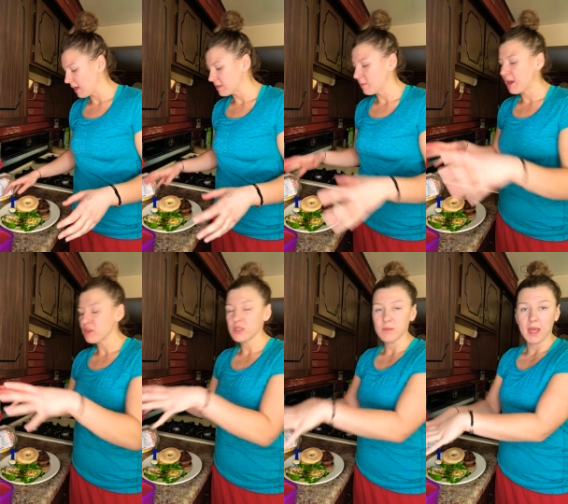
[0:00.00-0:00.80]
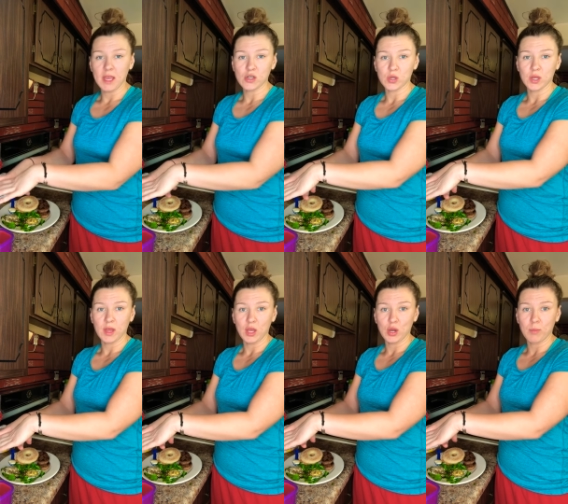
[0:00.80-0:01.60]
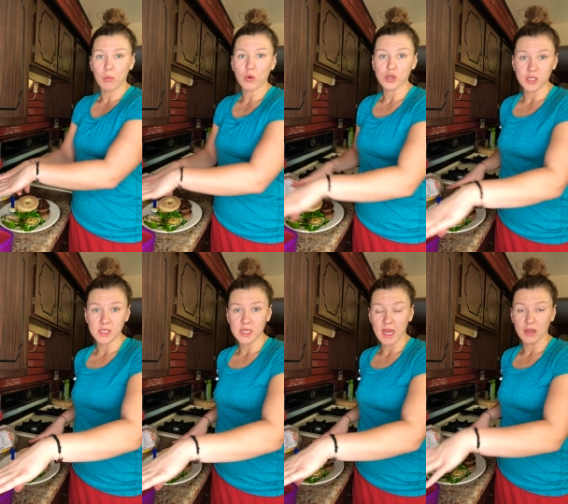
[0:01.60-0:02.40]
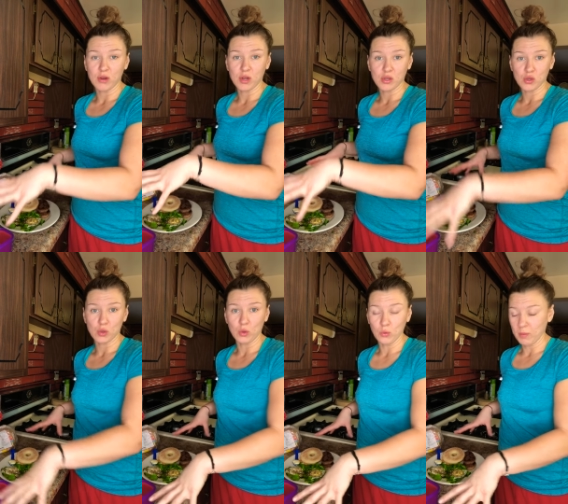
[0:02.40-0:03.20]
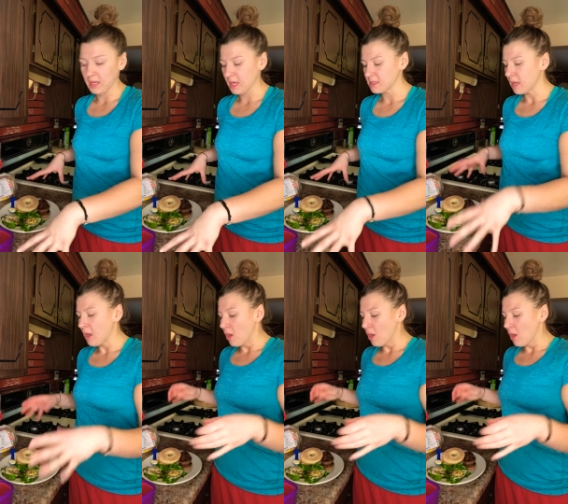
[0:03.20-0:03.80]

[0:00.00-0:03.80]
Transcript: It's about just making sure that you're portioned and you're controlled because